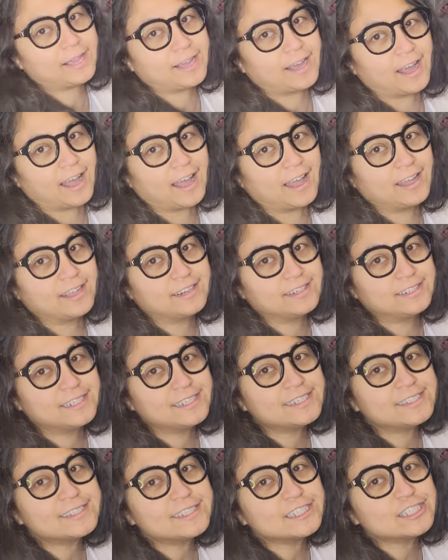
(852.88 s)
god.
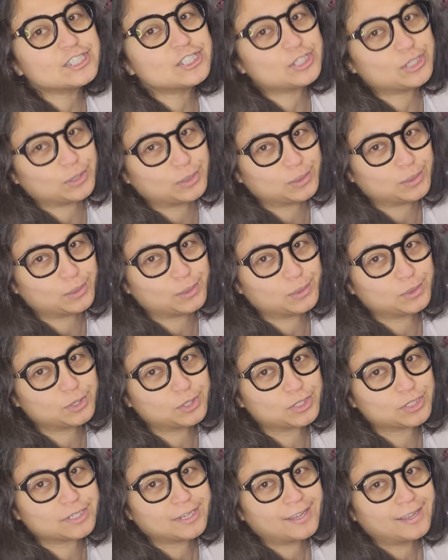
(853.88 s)
This is
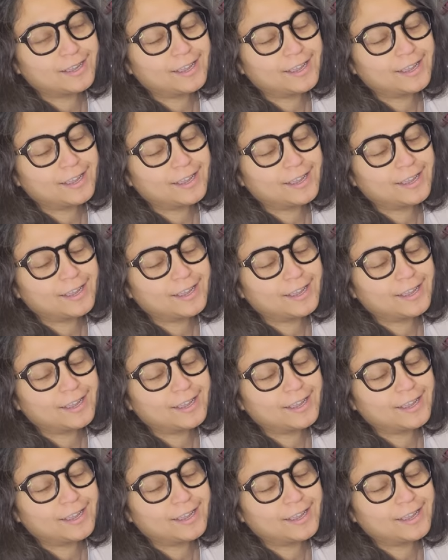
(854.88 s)
huge.